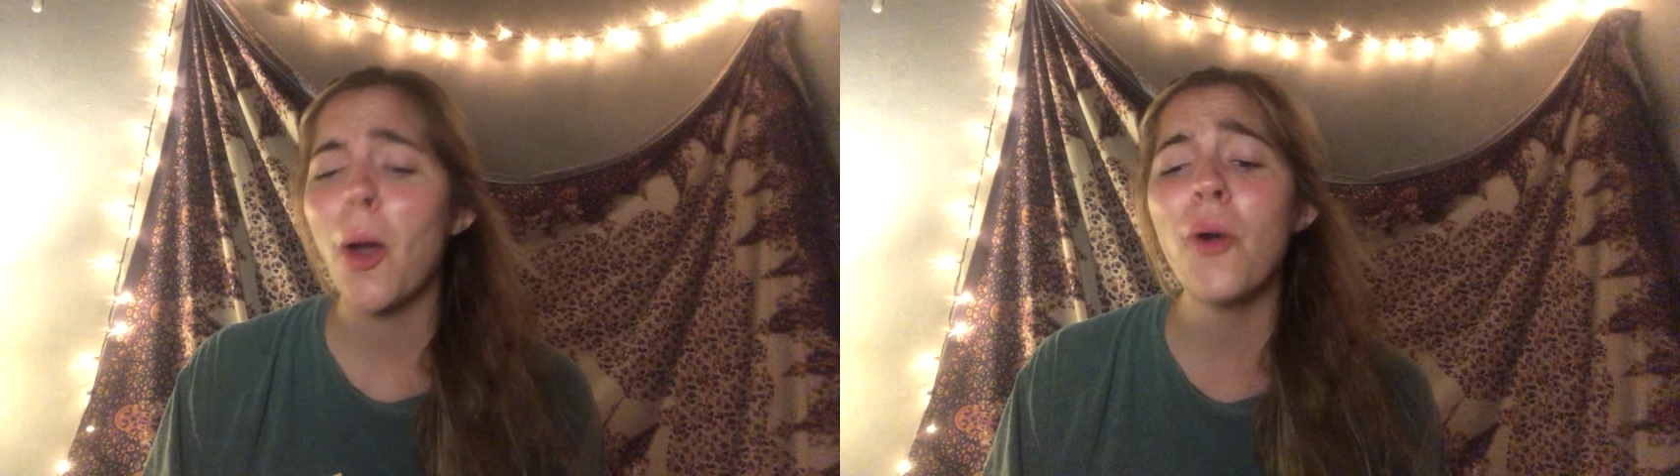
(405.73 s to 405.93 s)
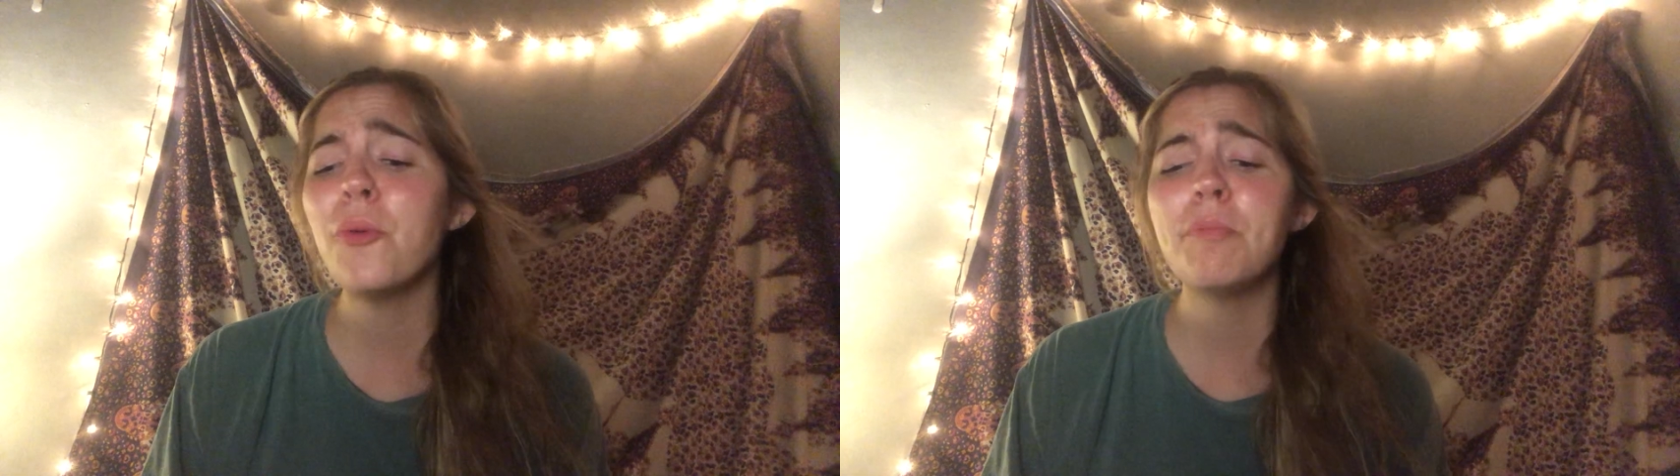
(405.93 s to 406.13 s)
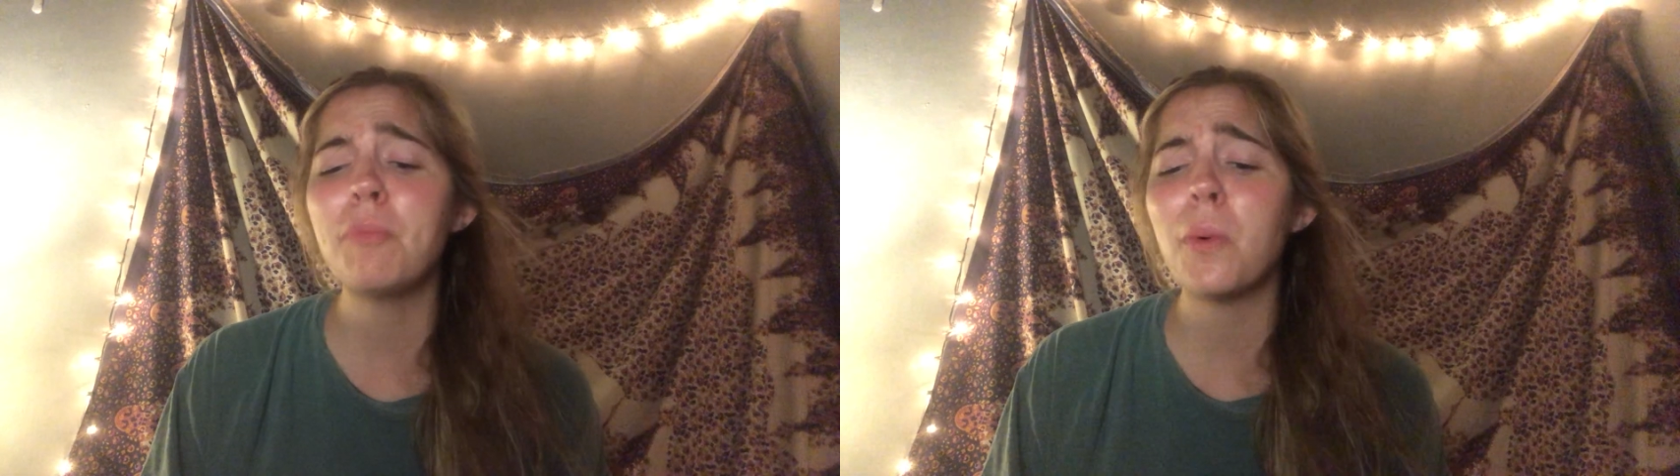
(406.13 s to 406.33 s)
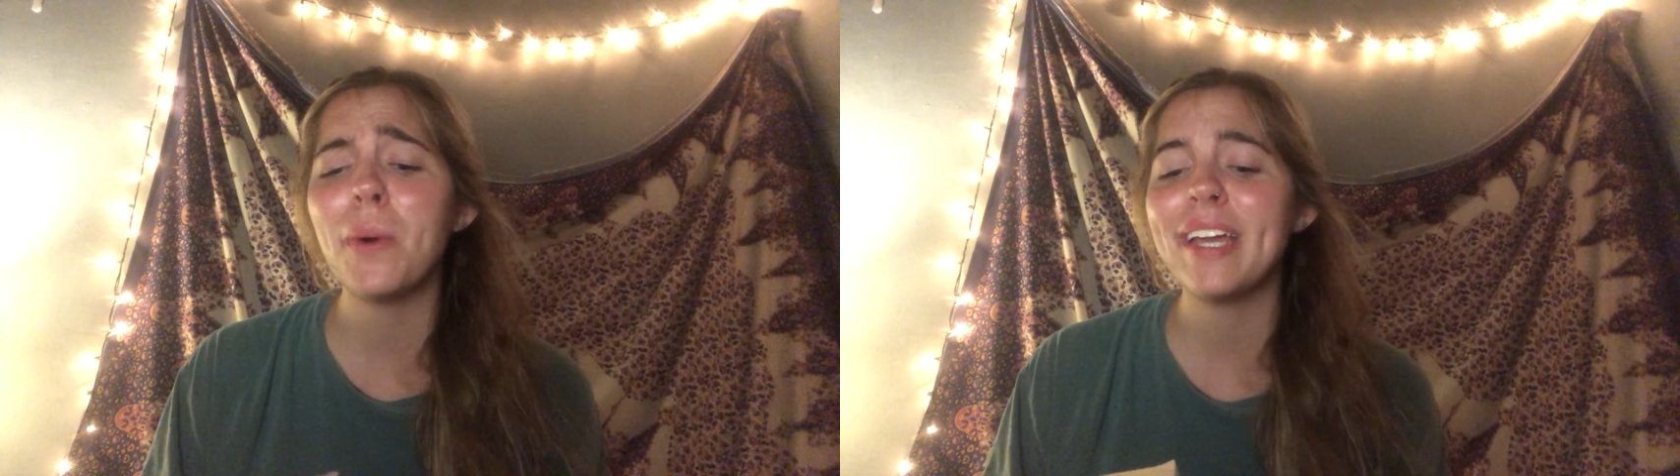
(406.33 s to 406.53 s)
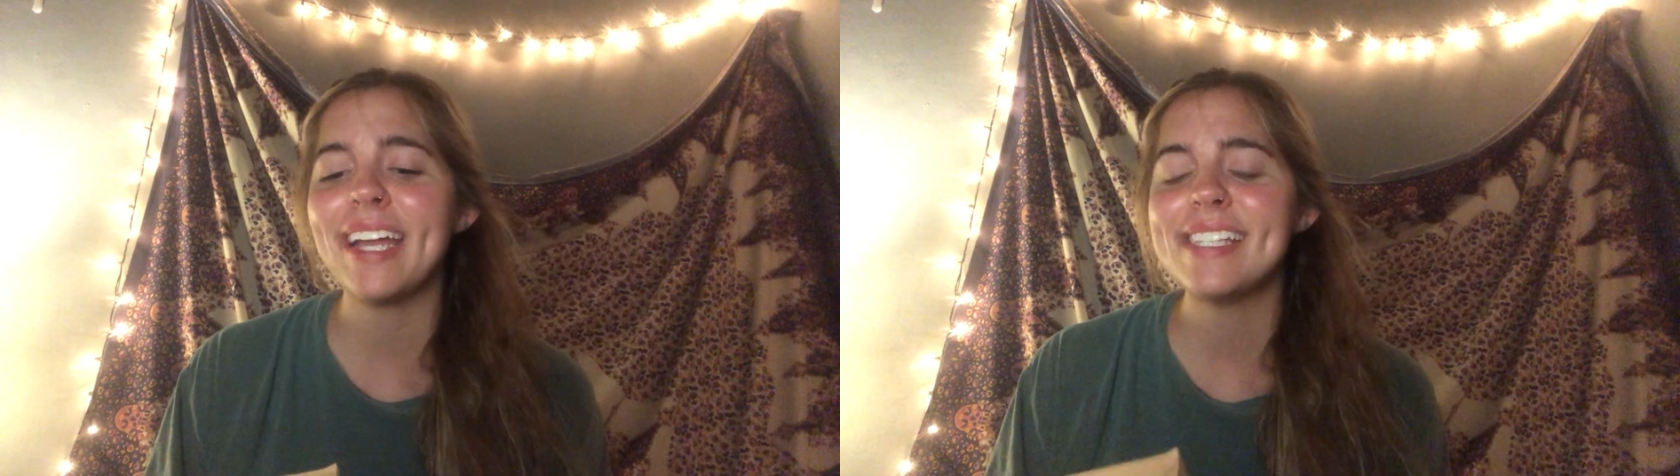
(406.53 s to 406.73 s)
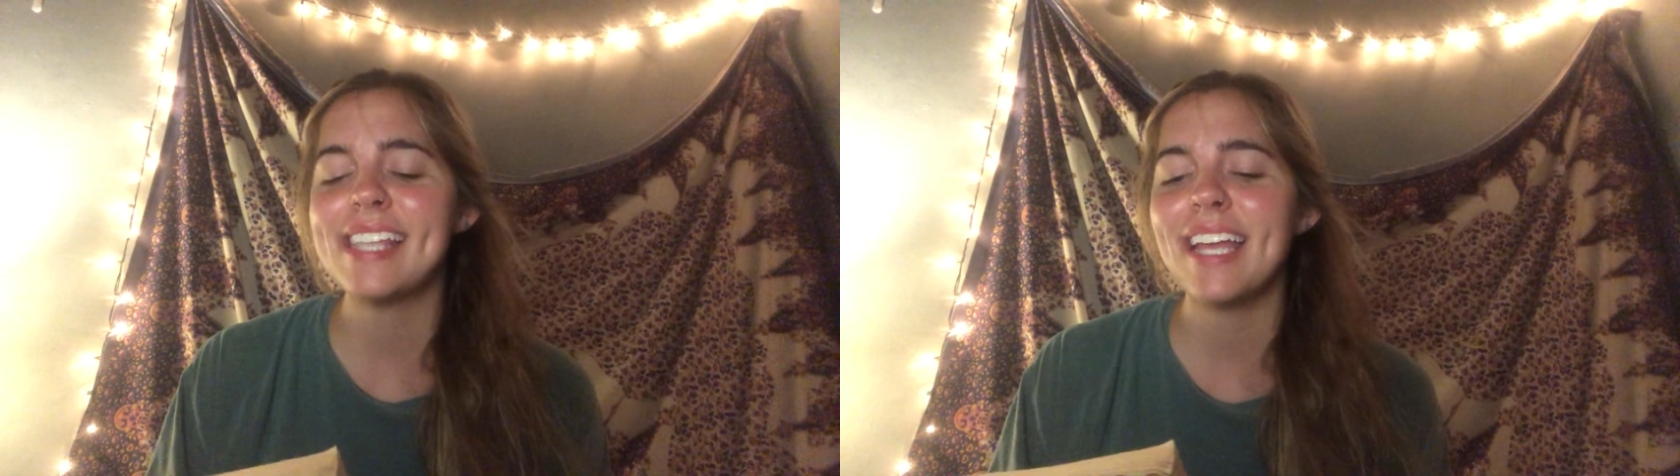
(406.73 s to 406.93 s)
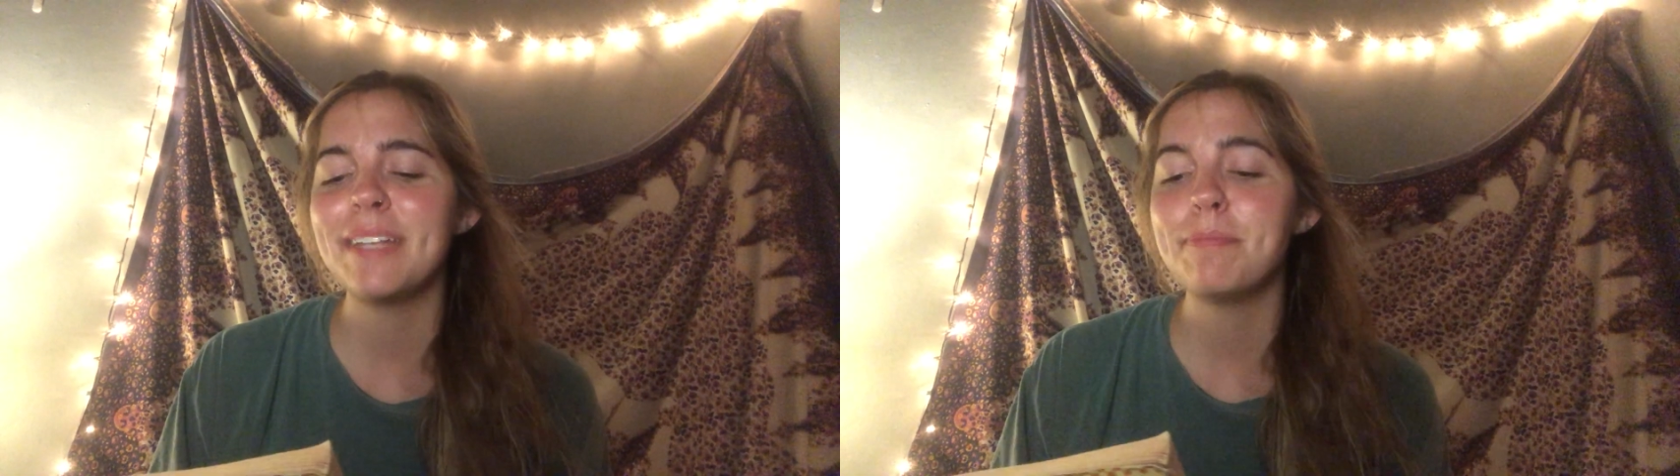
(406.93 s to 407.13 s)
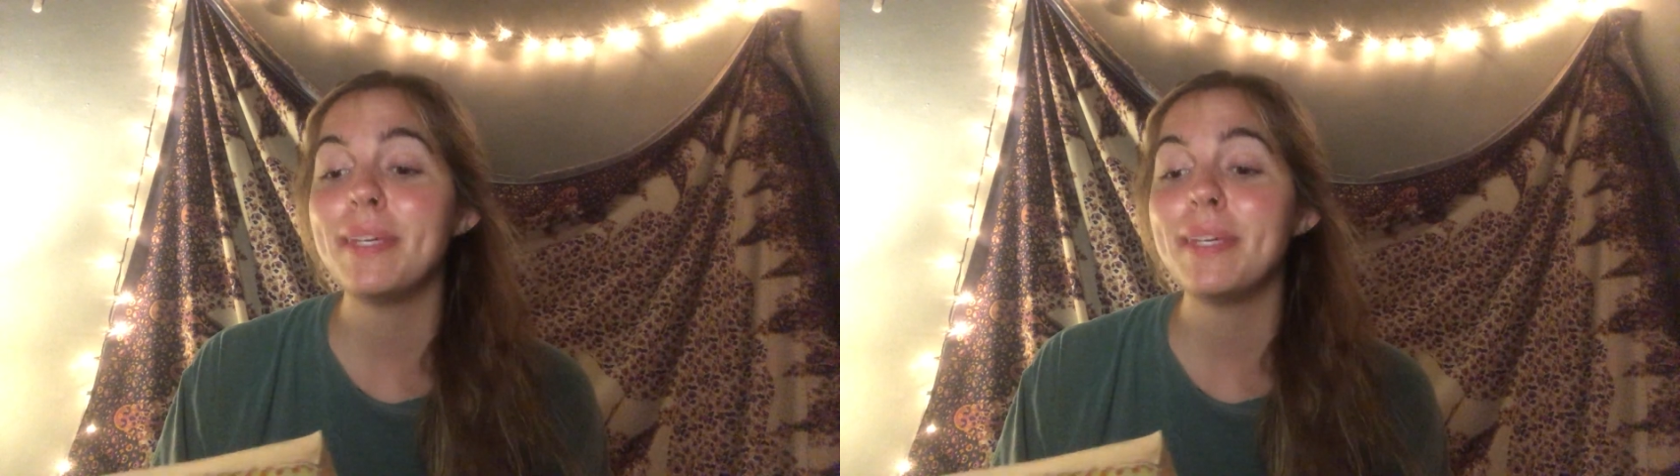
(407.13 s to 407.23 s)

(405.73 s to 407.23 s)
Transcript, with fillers: Oh boy, I said,